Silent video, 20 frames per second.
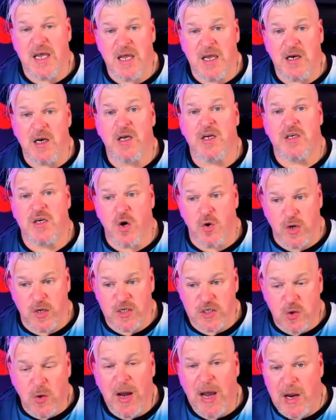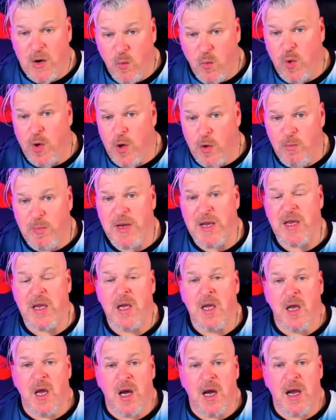in token. So I will
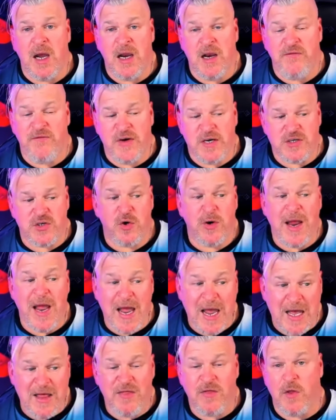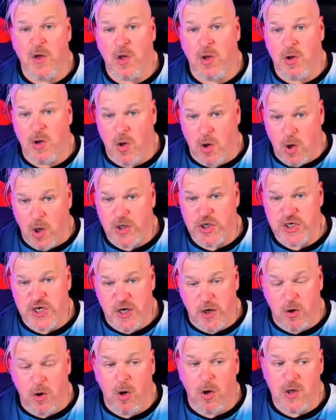be uh, an investor at the launch
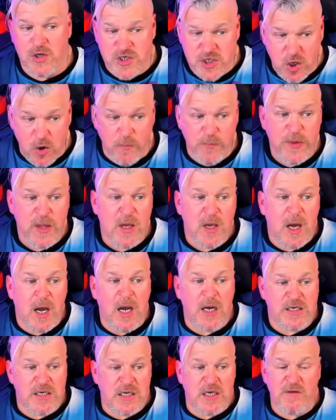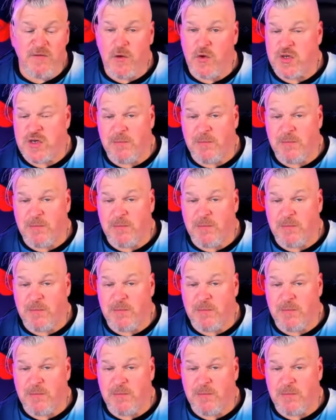here. Also, uh, to give you